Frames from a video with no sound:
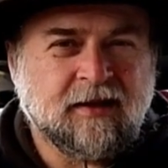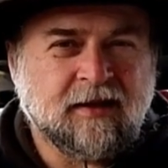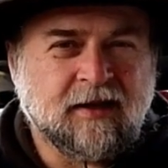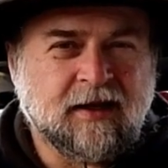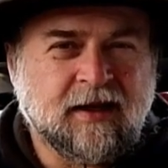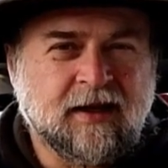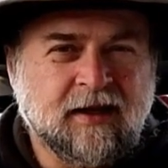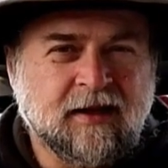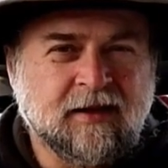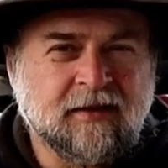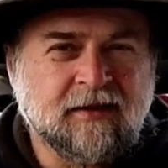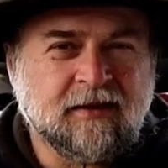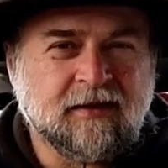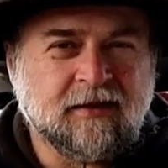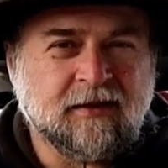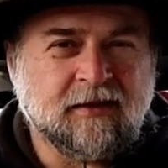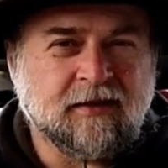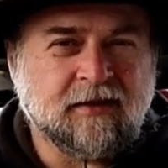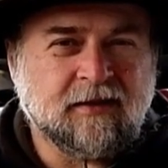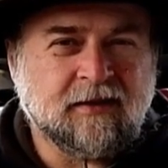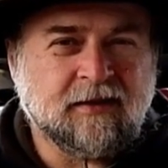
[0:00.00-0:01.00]
and
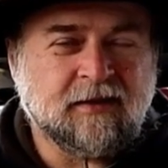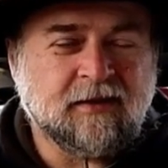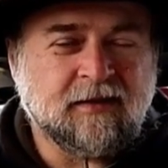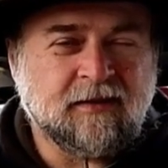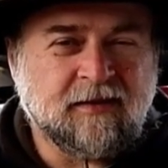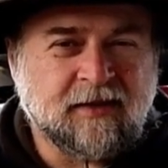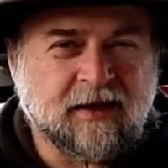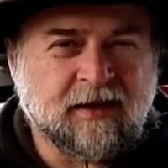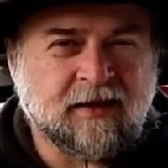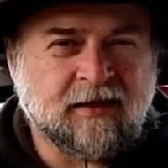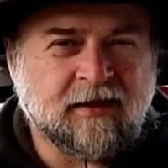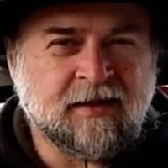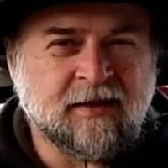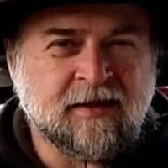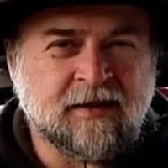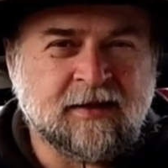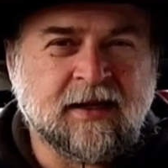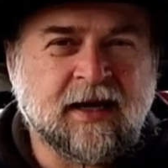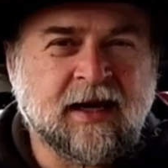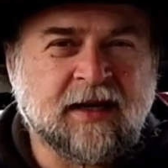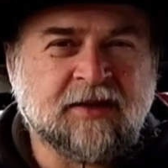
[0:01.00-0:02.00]
then
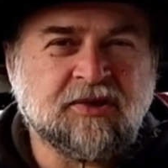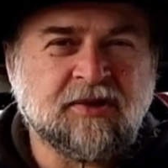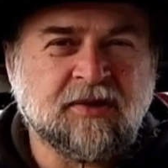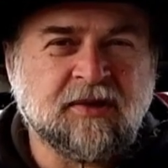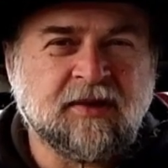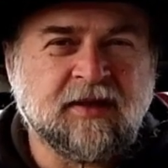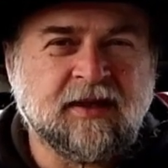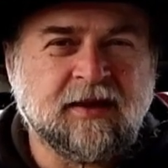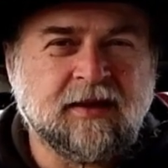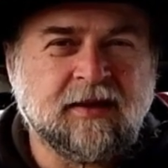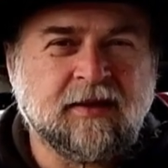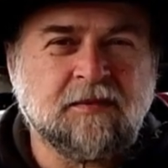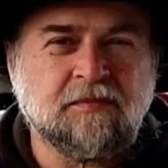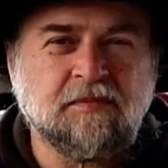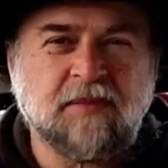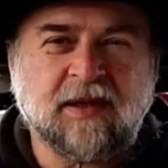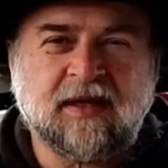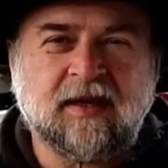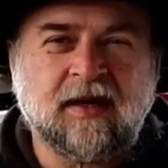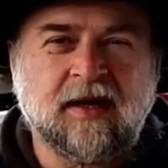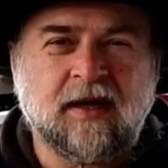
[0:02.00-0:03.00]
it actually
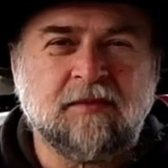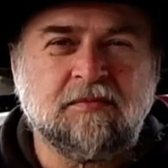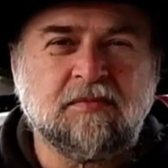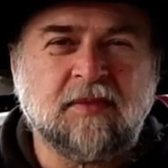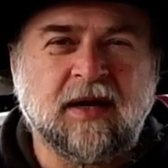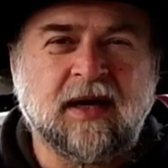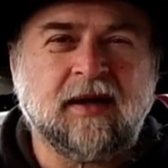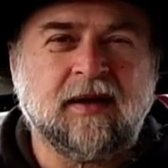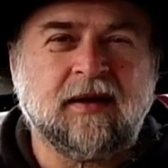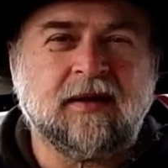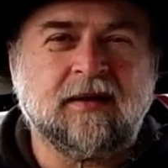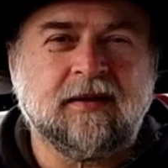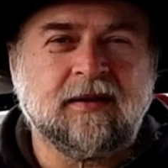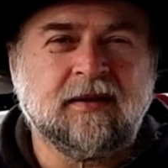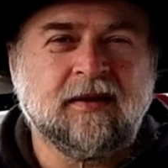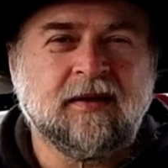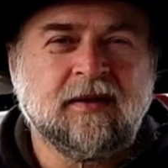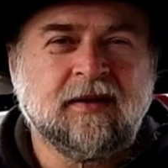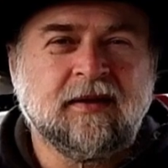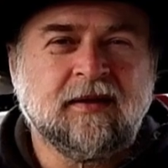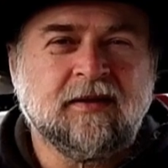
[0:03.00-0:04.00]
became my
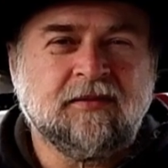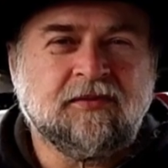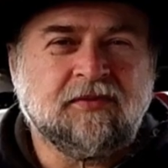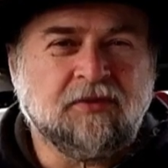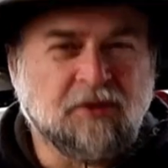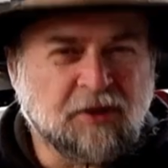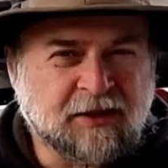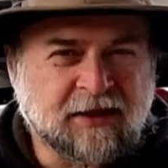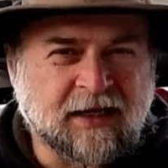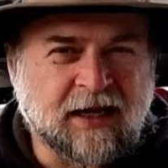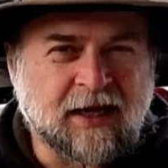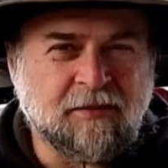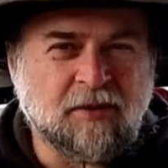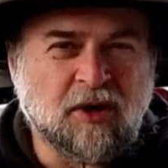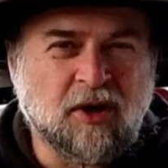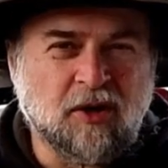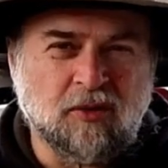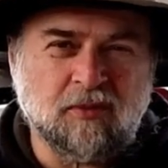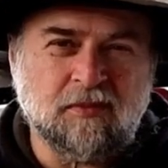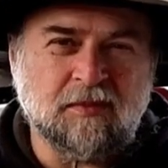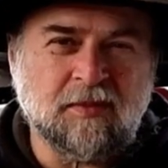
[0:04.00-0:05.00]
full-time
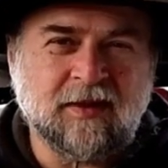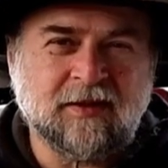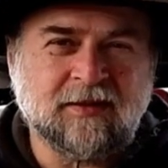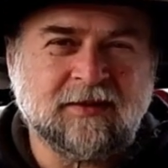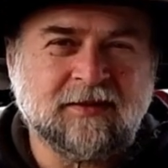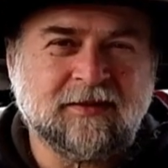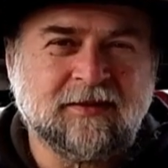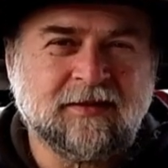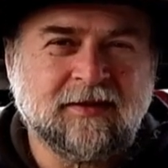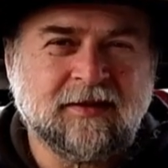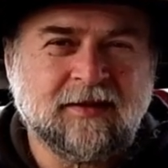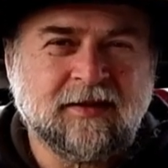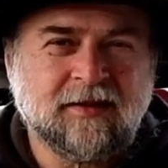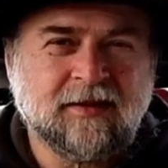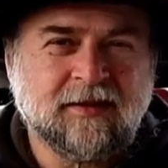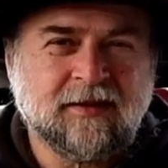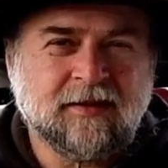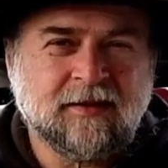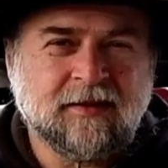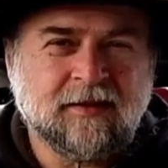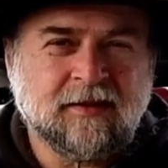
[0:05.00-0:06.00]
home.
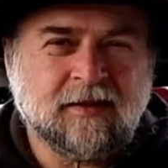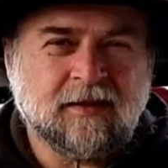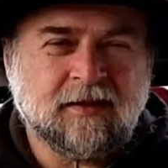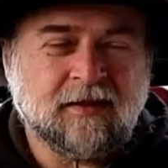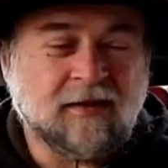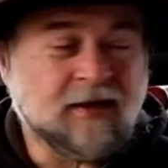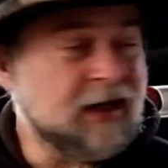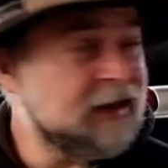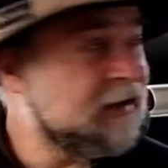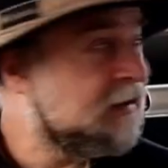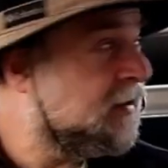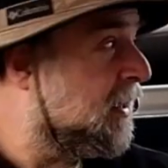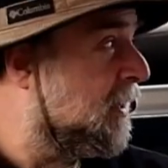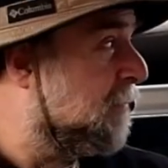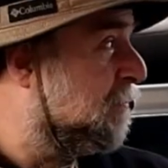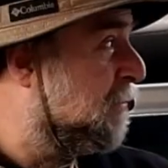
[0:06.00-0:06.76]
That up